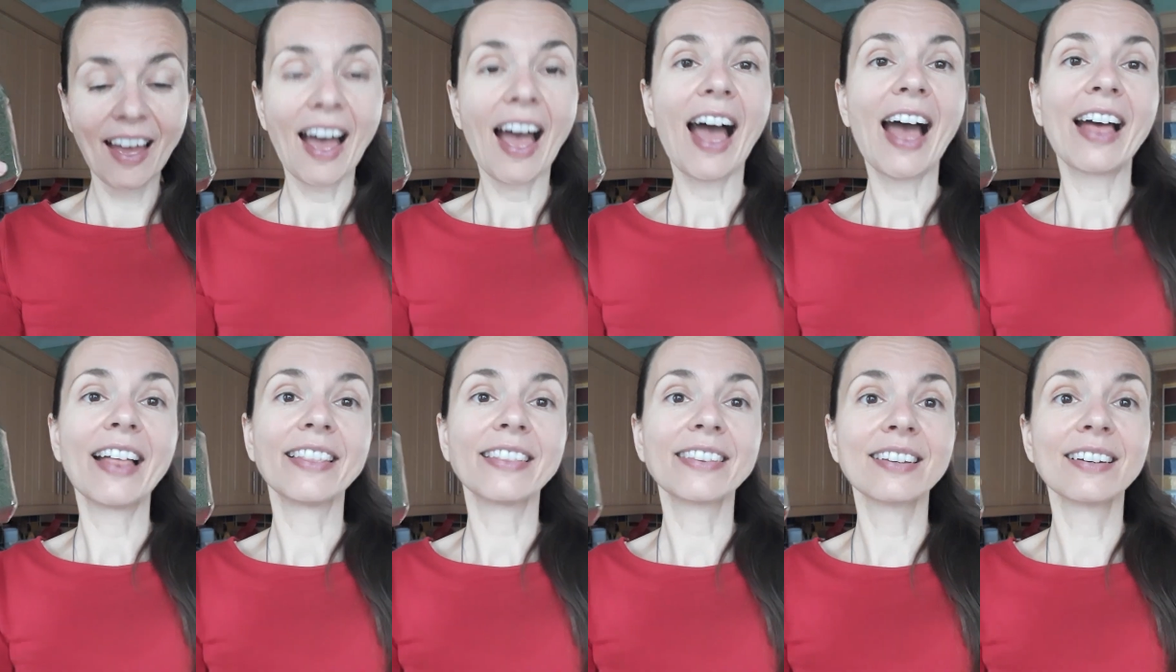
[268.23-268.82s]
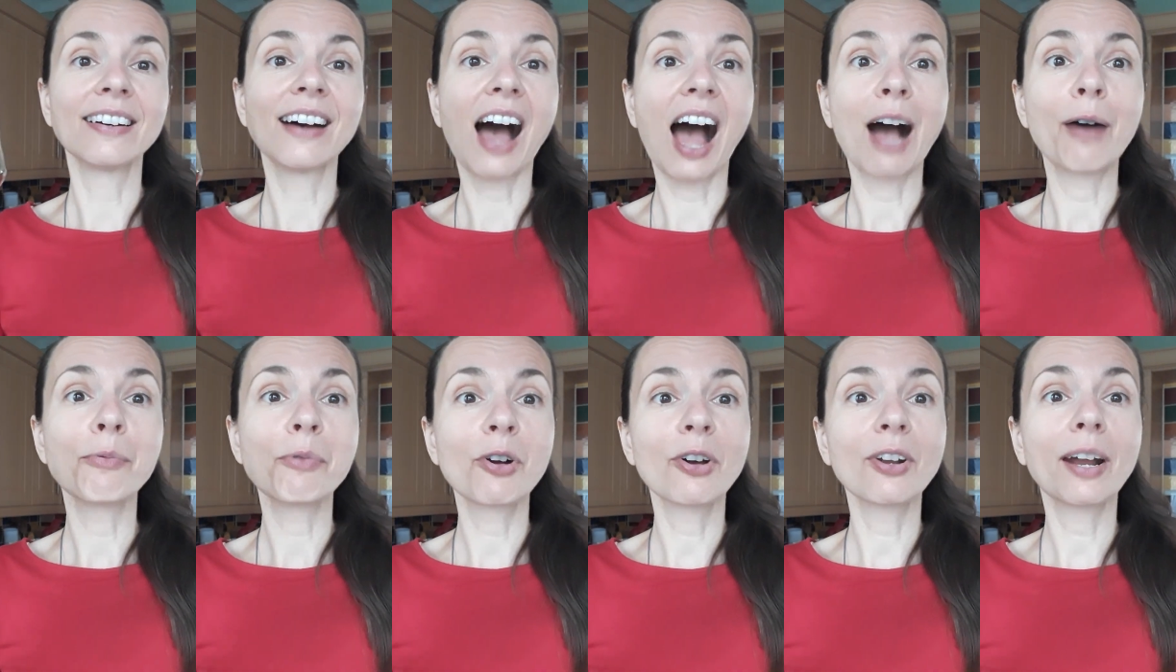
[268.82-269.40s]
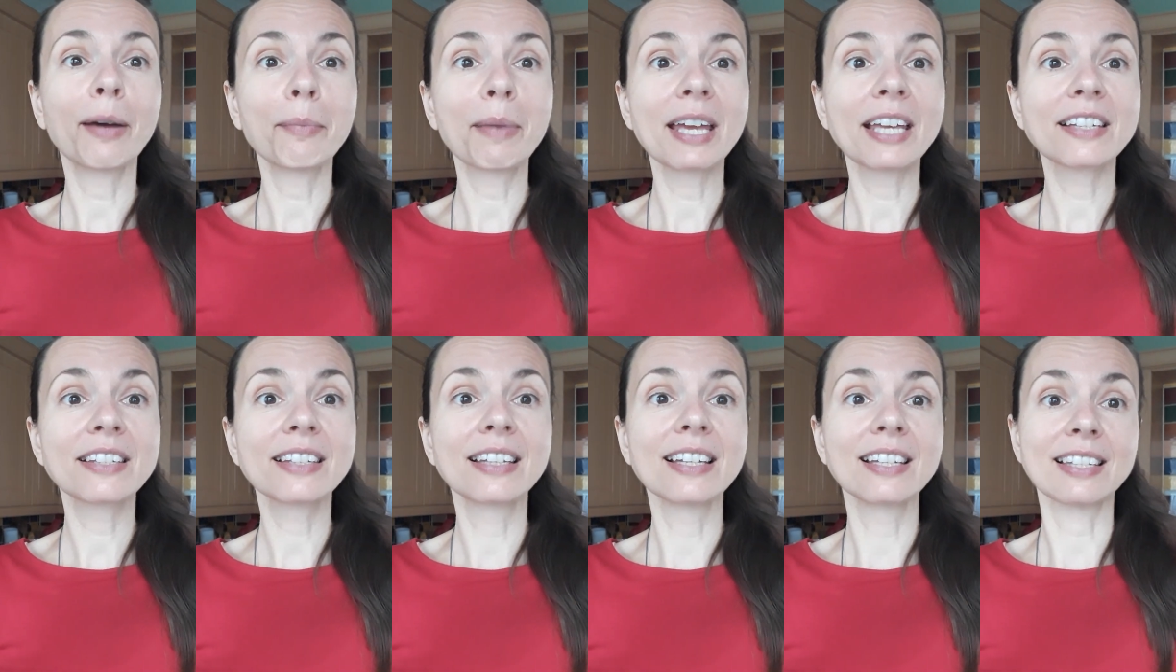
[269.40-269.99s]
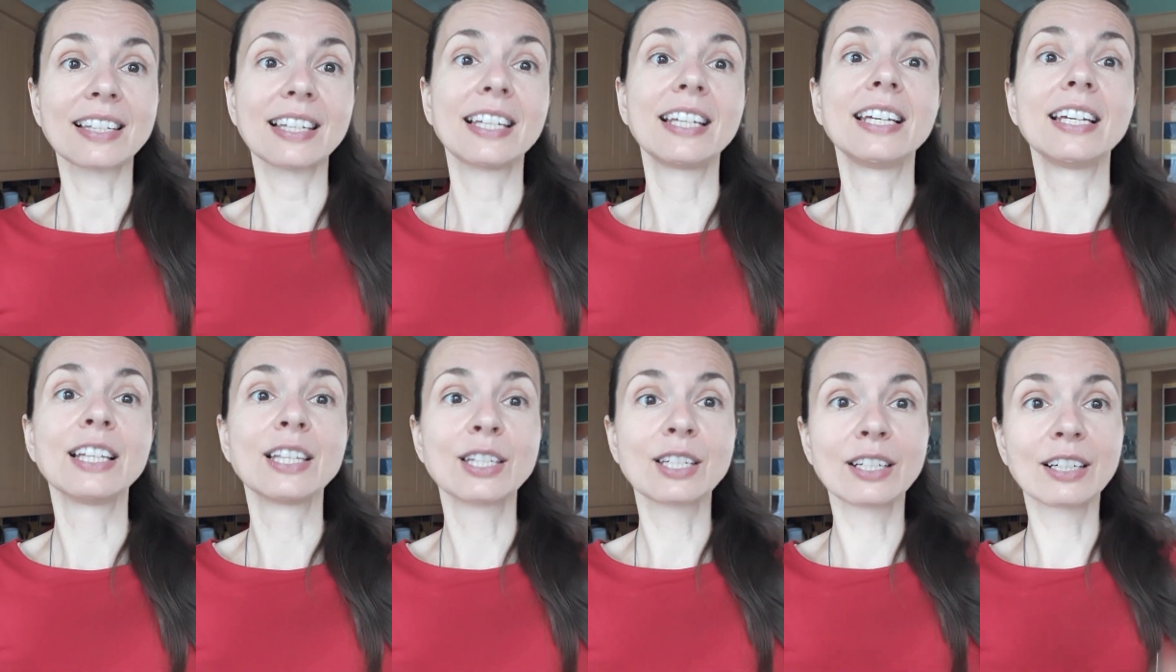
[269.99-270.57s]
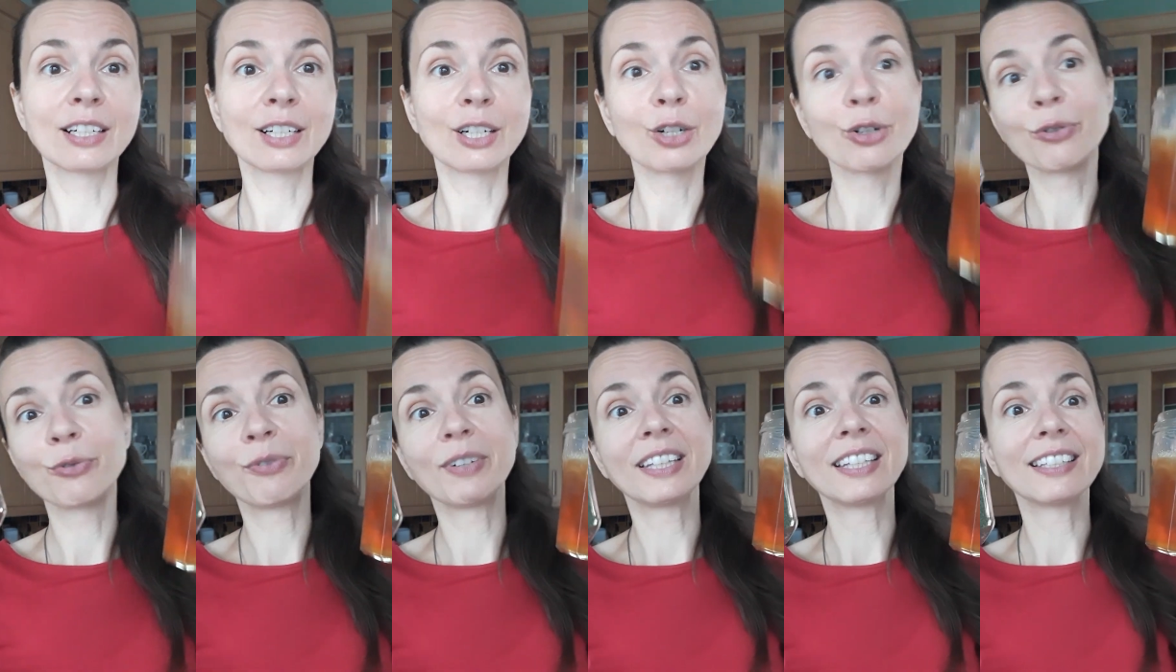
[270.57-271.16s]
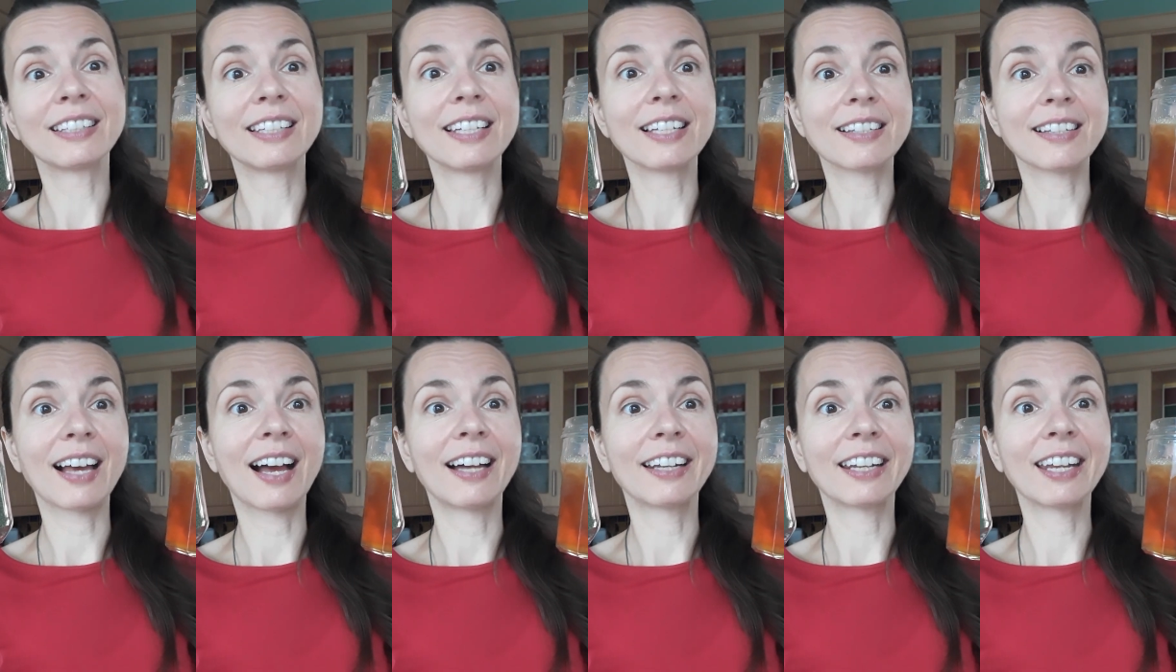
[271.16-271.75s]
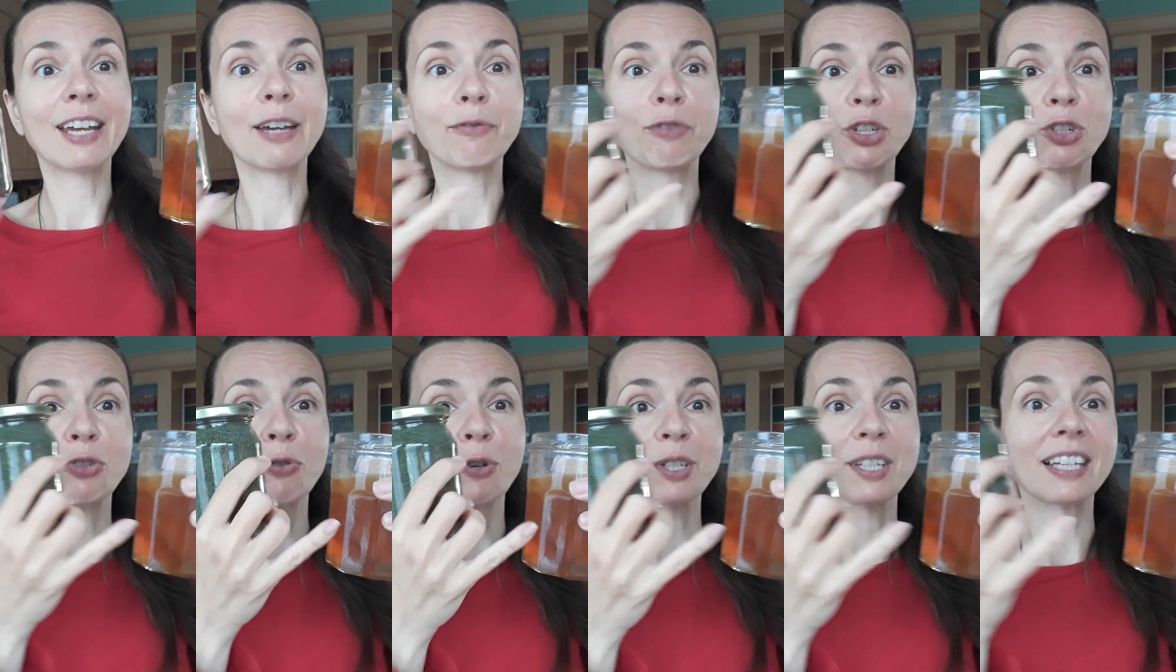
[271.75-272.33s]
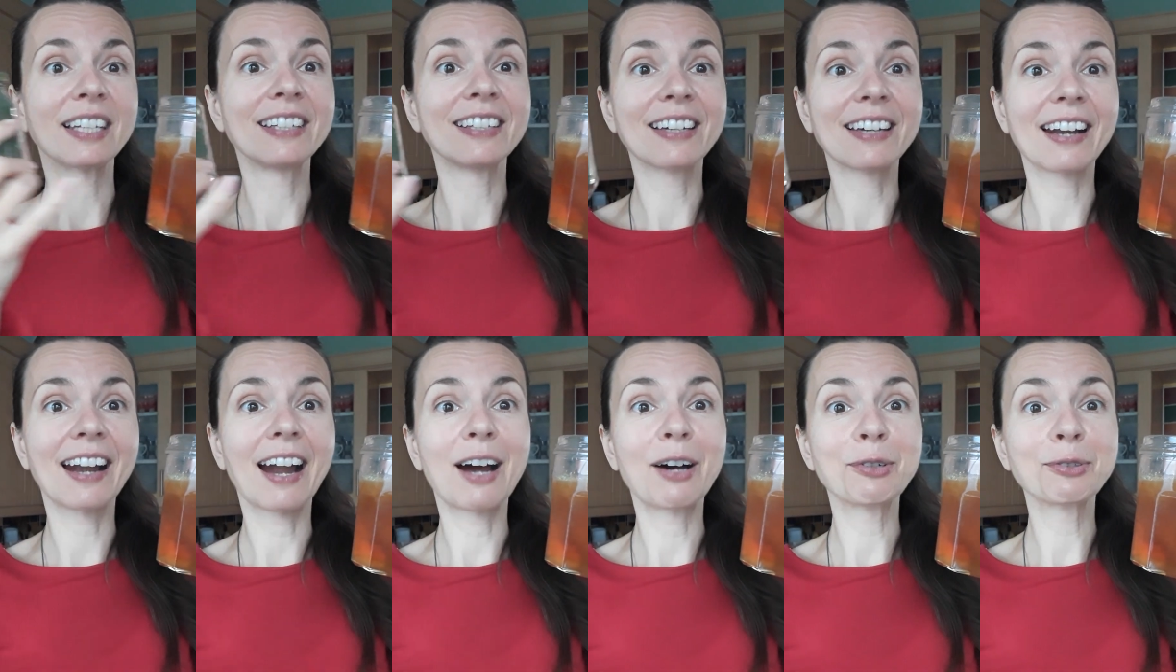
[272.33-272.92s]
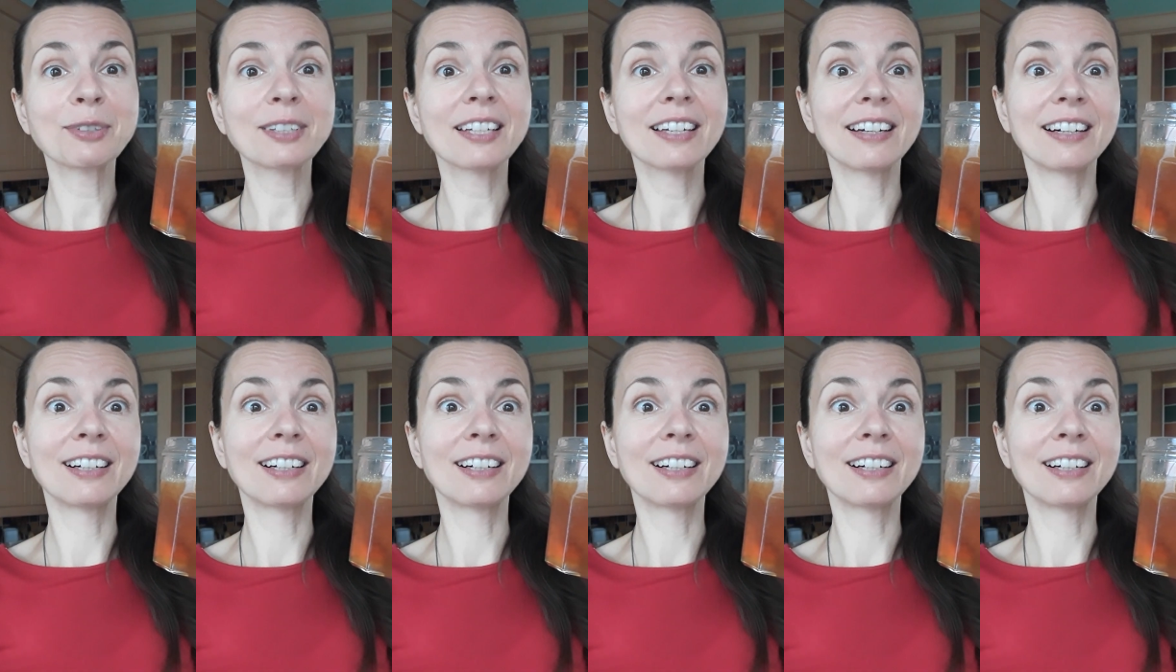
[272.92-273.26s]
and I'm gonna mix the seeds with this honey which was in the ground